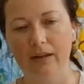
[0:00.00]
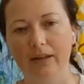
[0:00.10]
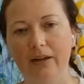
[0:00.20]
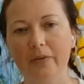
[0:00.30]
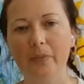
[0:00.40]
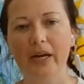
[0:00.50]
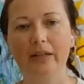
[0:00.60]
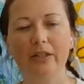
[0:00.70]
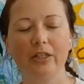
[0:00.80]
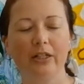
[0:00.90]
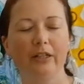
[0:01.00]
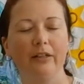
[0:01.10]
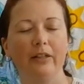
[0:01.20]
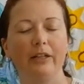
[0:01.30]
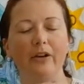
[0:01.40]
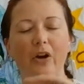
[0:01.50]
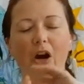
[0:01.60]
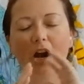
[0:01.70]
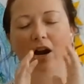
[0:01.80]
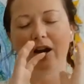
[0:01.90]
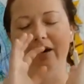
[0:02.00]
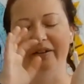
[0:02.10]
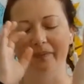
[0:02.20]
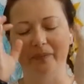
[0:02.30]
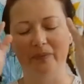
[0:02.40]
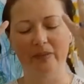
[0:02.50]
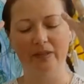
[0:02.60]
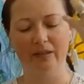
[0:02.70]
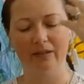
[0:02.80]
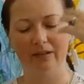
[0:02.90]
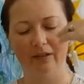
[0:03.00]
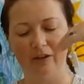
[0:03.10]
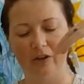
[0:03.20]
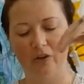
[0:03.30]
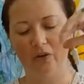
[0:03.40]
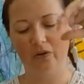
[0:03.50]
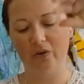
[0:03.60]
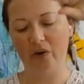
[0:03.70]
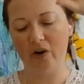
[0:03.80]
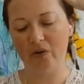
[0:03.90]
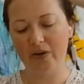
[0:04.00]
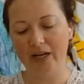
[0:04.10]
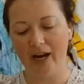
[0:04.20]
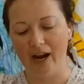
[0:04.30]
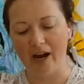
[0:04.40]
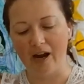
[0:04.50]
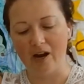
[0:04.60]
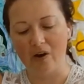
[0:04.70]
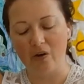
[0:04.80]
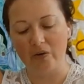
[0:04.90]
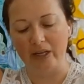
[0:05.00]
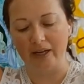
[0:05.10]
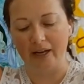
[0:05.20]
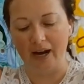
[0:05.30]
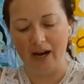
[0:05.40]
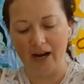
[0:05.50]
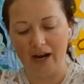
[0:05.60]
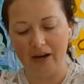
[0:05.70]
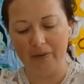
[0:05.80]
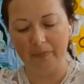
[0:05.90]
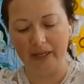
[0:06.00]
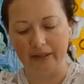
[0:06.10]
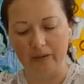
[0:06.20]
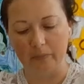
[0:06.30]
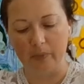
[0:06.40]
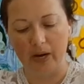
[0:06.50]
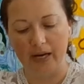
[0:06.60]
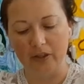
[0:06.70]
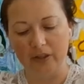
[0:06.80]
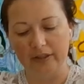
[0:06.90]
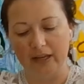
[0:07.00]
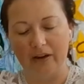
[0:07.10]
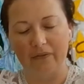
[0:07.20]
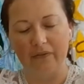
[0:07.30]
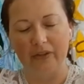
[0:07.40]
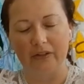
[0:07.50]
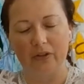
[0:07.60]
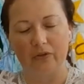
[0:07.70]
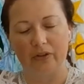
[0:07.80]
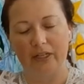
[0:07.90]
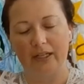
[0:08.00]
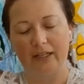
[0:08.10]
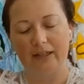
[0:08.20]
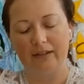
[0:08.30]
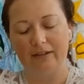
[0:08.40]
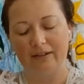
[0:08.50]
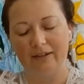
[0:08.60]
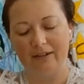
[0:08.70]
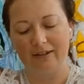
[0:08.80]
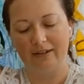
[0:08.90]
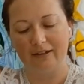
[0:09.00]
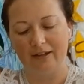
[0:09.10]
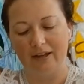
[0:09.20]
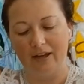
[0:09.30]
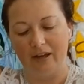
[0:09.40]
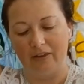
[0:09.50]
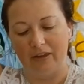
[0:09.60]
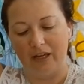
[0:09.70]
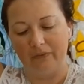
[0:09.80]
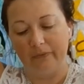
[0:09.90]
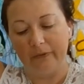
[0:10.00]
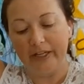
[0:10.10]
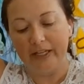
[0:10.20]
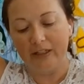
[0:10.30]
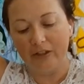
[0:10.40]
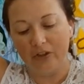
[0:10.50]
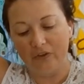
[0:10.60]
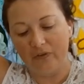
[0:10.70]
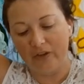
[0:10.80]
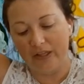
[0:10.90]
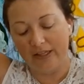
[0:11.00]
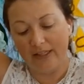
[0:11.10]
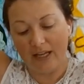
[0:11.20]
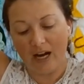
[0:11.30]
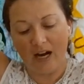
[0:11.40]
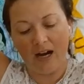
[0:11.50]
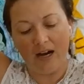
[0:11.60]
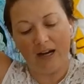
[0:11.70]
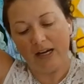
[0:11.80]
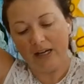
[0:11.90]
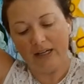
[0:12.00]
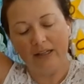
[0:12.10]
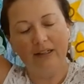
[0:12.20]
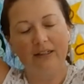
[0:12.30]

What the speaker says: Now imagine your arms growing out and up like the branches of the tree. They reach for the sky.